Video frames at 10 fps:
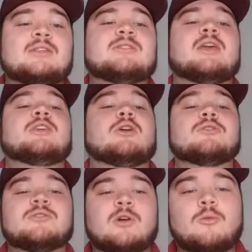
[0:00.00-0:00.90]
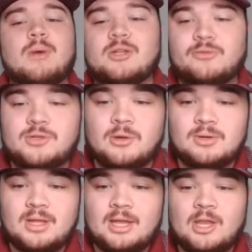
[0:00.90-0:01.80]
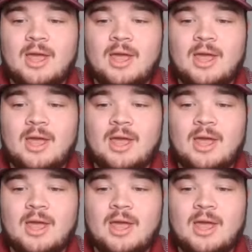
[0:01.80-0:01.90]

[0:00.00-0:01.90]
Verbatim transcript: Thank you all so much for tuning in.